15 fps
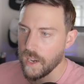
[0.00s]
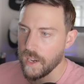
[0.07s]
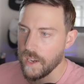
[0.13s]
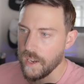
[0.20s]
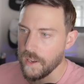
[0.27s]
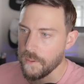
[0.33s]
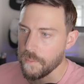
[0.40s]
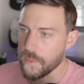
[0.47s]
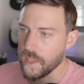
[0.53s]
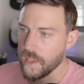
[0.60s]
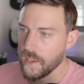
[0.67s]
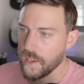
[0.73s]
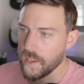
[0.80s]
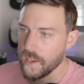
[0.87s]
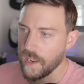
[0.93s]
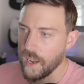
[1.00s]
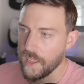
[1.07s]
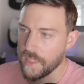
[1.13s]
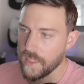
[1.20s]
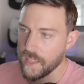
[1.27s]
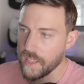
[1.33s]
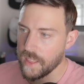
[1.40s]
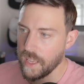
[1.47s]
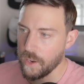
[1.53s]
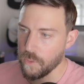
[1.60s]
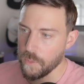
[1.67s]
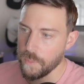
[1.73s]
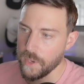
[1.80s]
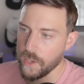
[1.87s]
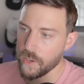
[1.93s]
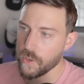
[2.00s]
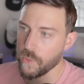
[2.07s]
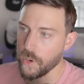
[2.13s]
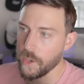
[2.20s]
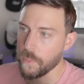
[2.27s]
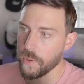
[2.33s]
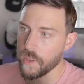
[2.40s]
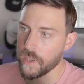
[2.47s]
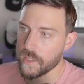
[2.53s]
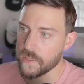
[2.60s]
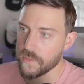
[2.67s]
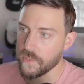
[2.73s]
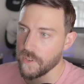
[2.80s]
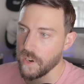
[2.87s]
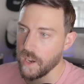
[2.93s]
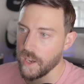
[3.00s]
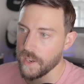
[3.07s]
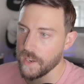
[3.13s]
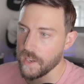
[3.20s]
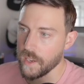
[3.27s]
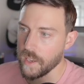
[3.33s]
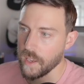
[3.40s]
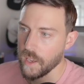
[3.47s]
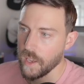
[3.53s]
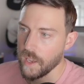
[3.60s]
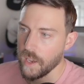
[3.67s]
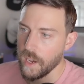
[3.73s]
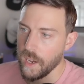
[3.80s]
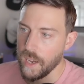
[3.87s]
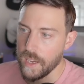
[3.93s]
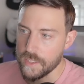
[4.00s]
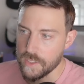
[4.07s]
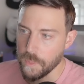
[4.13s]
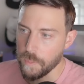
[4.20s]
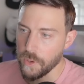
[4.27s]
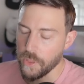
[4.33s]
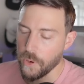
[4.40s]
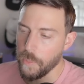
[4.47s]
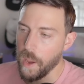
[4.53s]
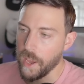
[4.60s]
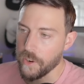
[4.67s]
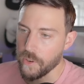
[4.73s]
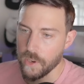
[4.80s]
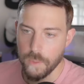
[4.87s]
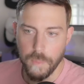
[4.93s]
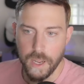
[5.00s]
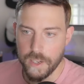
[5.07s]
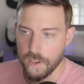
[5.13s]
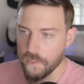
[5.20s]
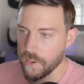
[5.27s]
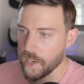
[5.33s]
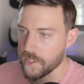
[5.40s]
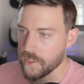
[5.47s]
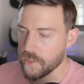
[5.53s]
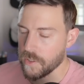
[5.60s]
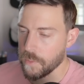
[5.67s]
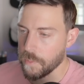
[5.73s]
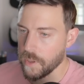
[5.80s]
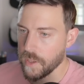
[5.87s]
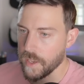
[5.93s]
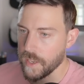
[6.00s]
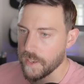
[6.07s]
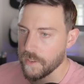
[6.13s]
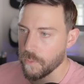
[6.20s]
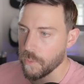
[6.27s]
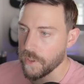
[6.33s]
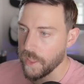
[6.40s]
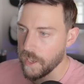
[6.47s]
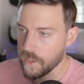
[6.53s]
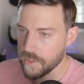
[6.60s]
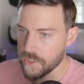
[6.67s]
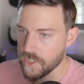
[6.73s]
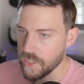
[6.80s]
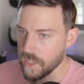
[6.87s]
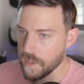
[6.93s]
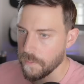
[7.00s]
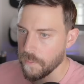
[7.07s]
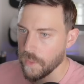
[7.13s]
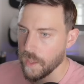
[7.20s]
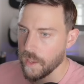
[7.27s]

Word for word: Um, and I think that would be a great place for Honda uh, to put their battery manufacturing plant with LG.